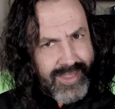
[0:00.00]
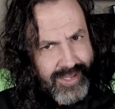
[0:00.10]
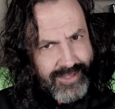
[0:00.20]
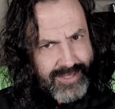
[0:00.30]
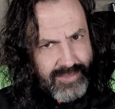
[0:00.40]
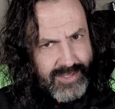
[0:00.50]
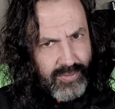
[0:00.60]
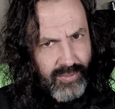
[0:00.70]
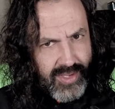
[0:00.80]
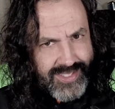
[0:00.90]
Thank you so much
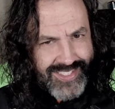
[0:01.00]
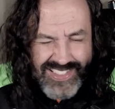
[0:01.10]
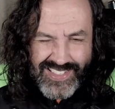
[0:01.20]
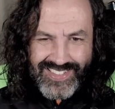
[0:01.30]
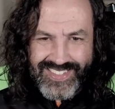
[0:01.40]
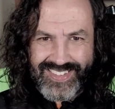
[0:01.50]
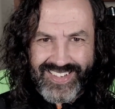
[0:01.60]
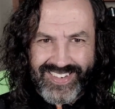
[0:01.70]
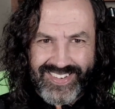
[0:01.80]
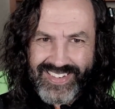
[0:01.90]
for watching. See you
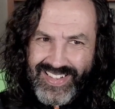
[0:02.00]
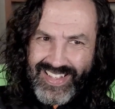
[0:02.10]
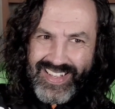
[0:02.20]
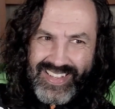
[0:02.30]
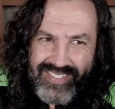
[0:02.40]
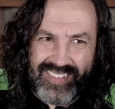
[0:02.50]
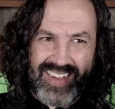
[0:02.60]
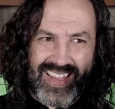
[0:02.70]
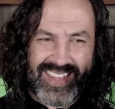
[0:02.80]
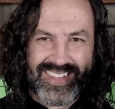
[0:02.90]
later. Bye
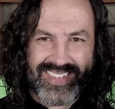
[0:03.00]
bye.